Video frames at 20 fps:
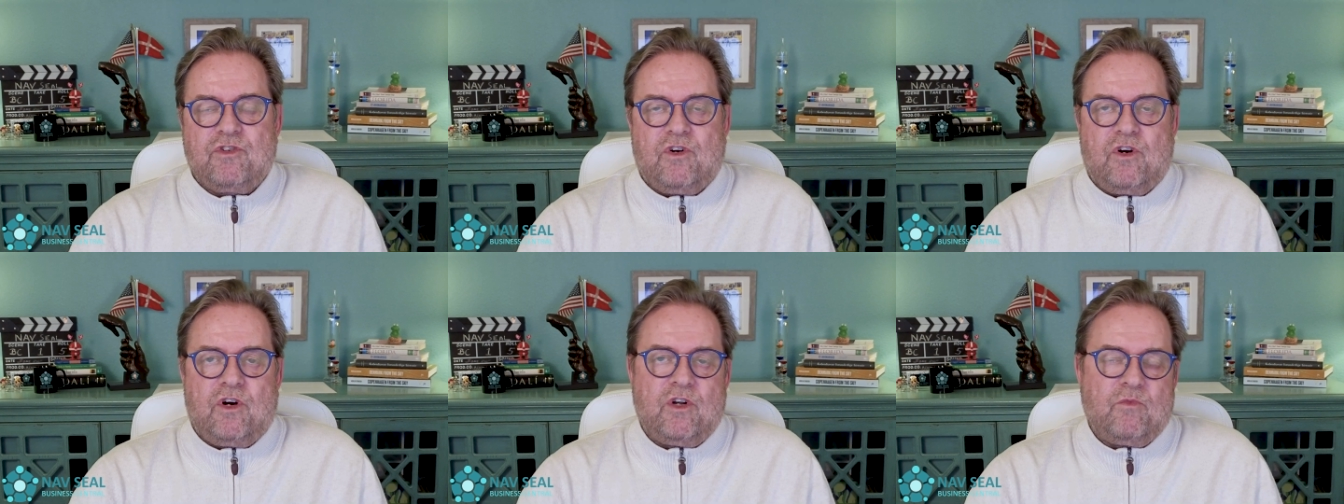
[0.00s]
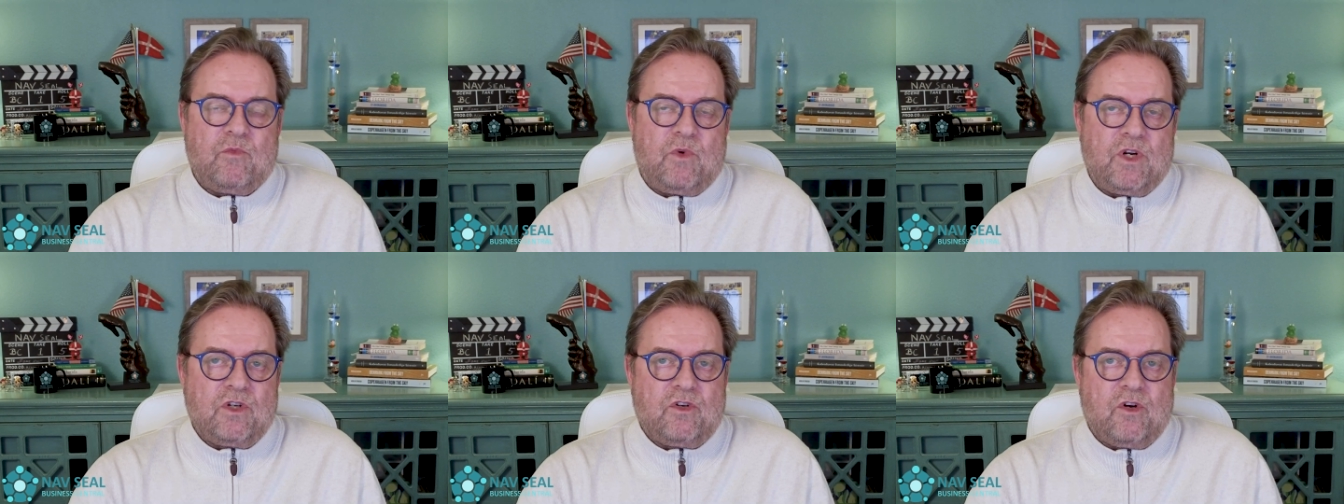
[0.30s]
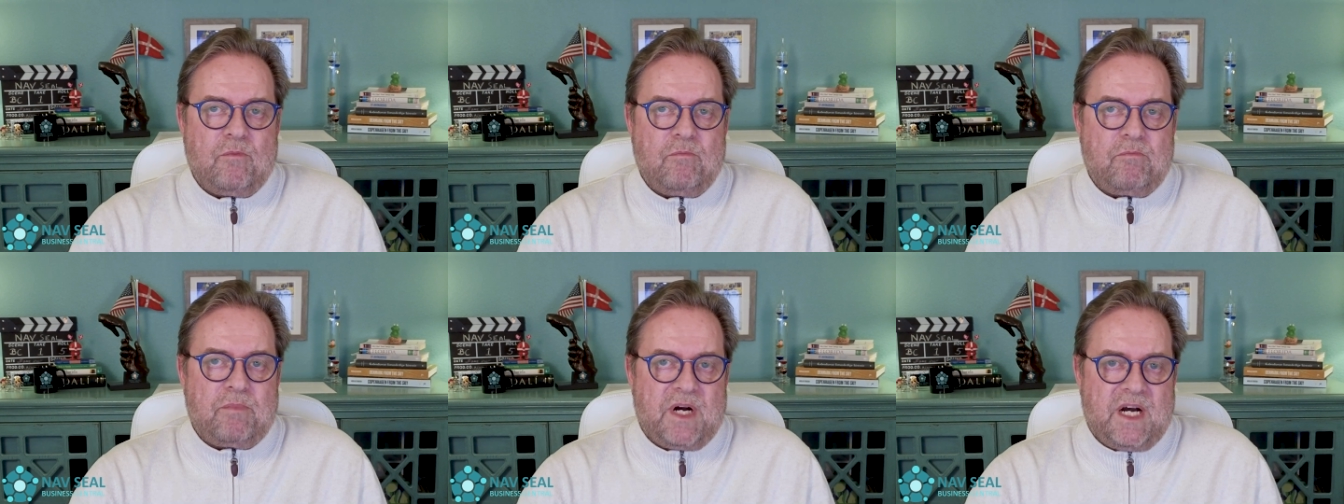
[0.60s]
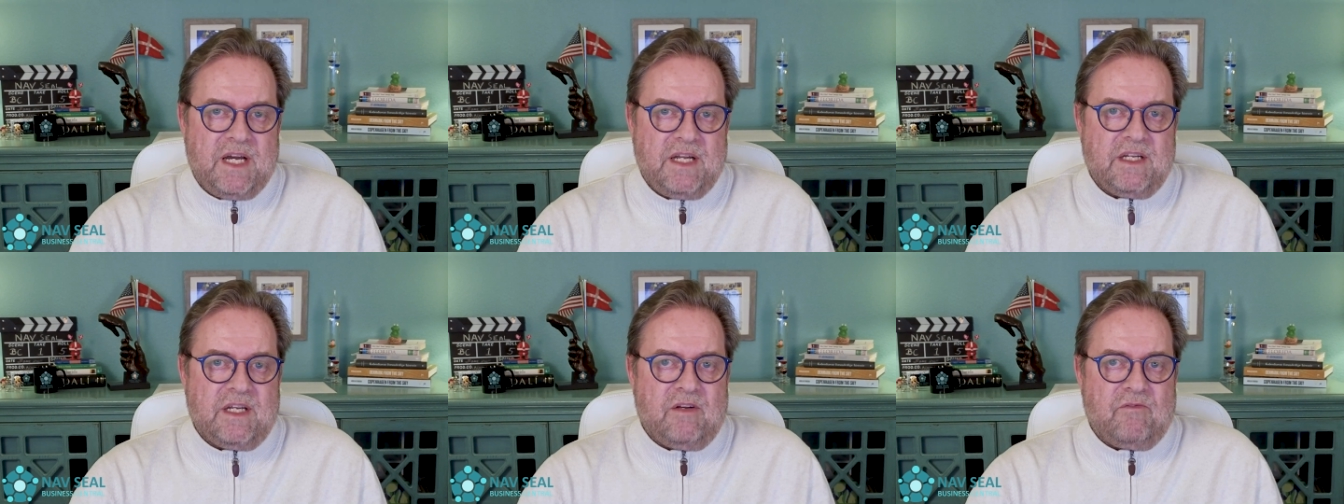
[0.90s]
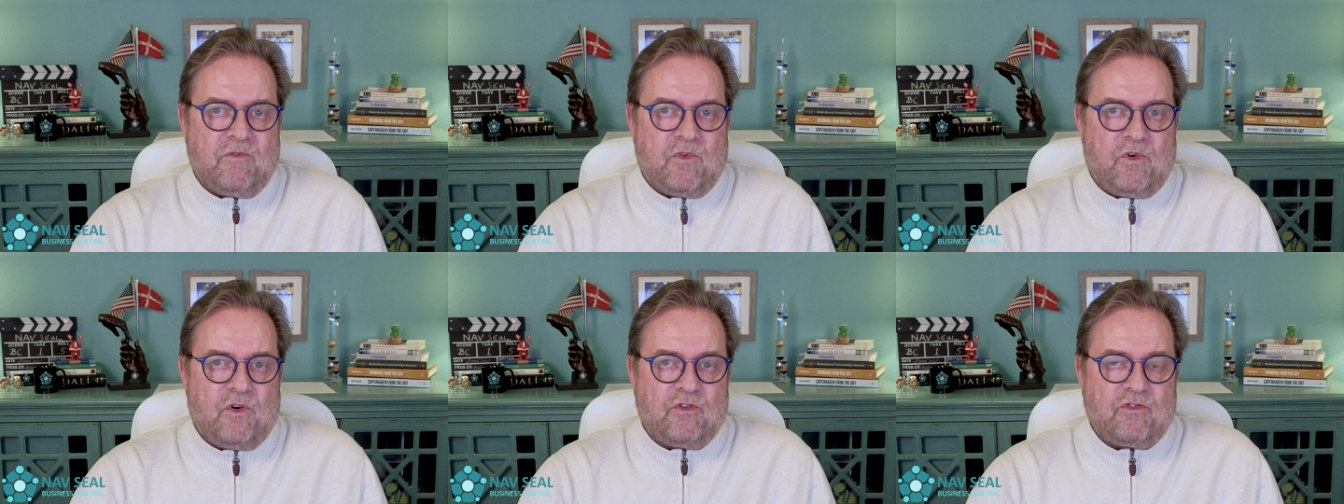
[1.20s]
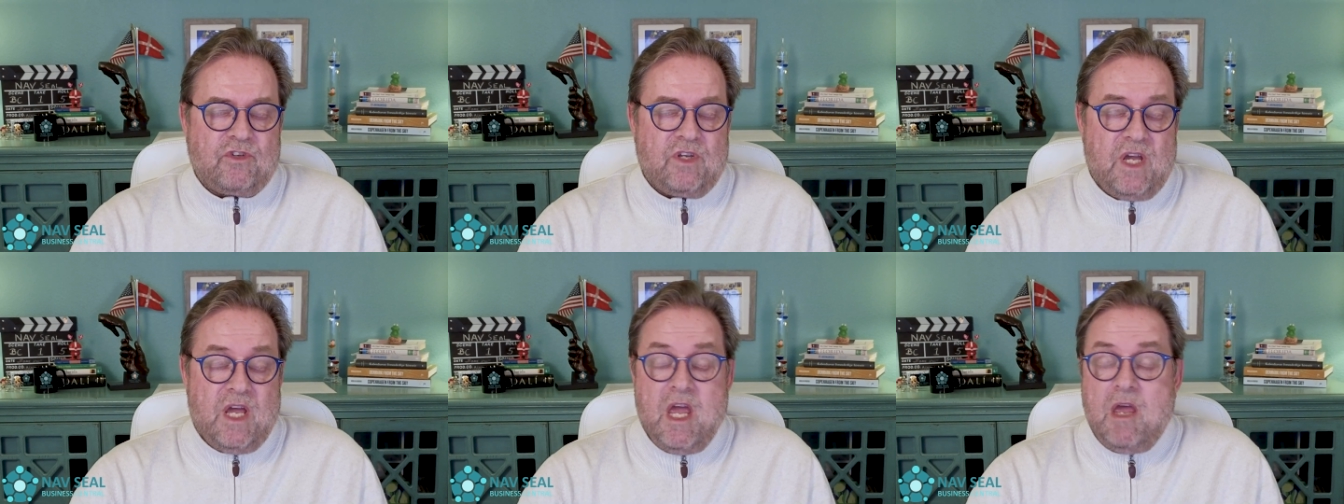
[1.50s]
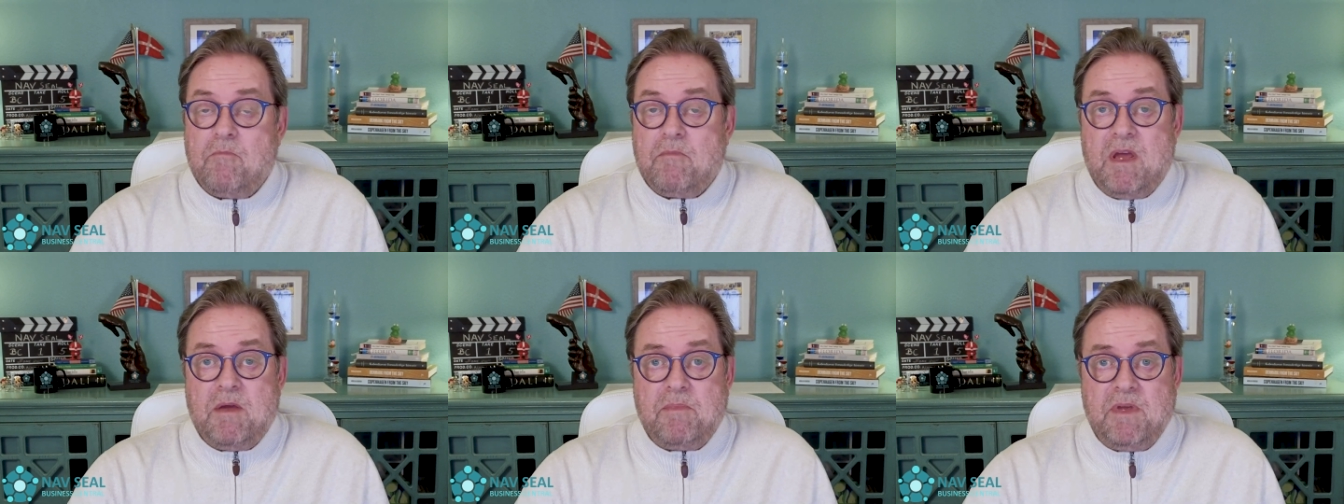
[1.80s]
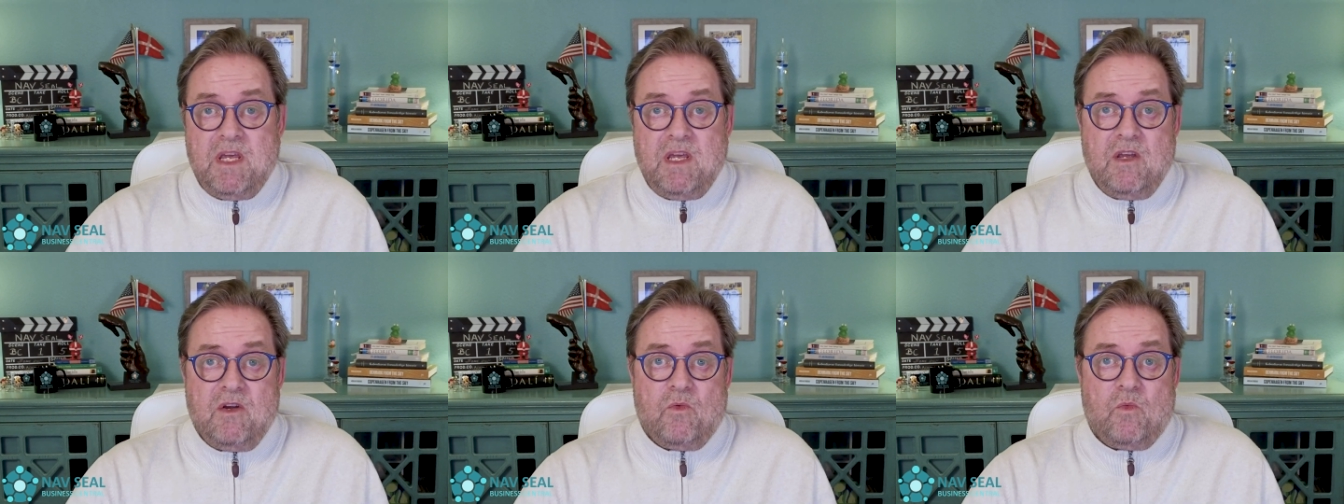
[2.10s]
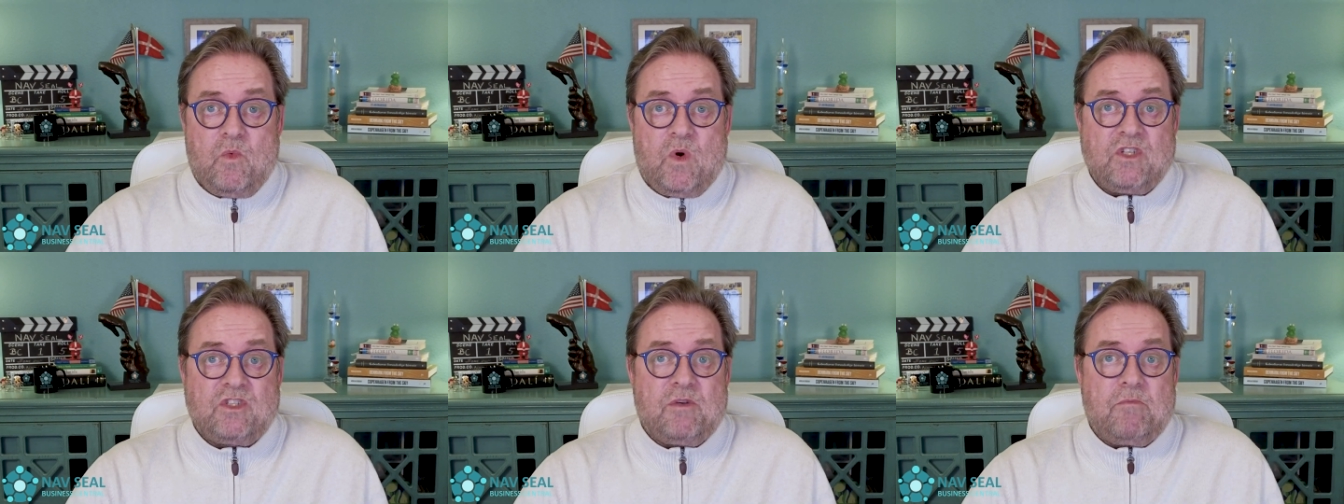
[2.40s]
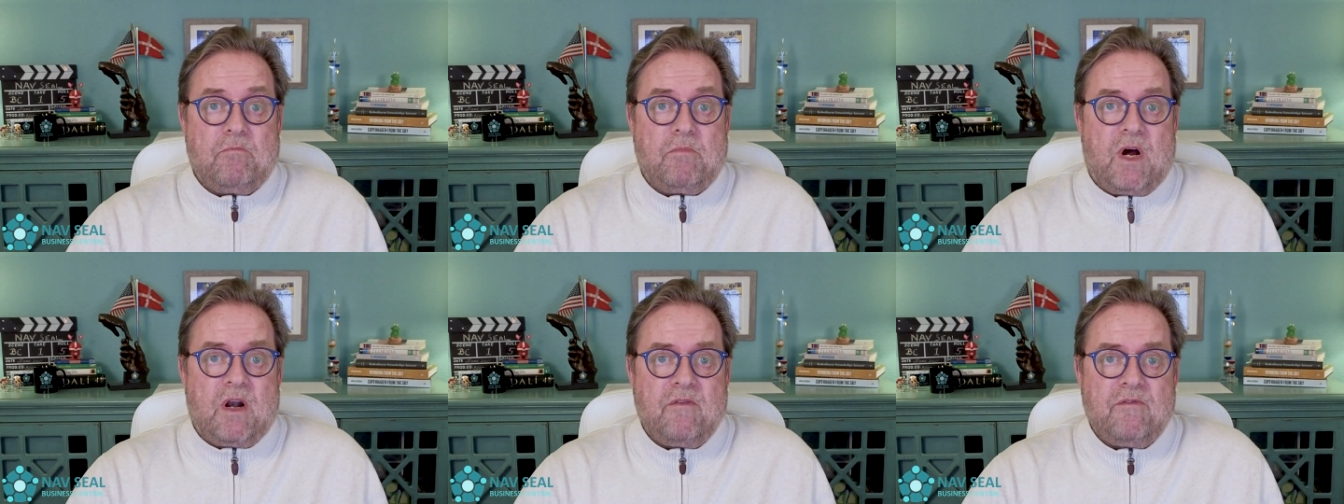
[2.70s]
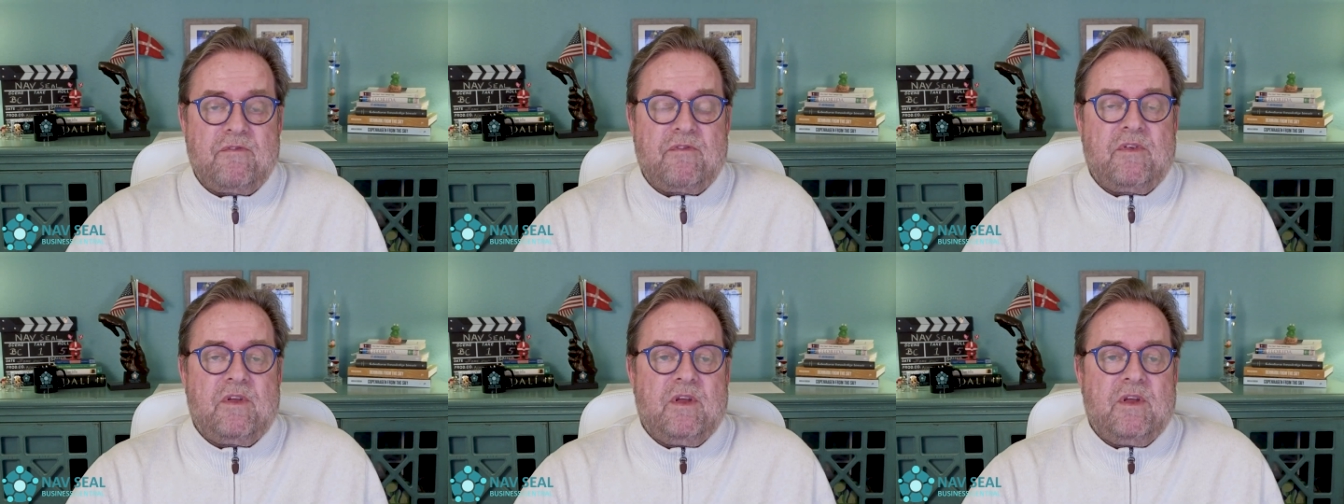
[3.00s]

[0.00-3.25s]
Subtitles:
on one combined invoice, maybe once a month.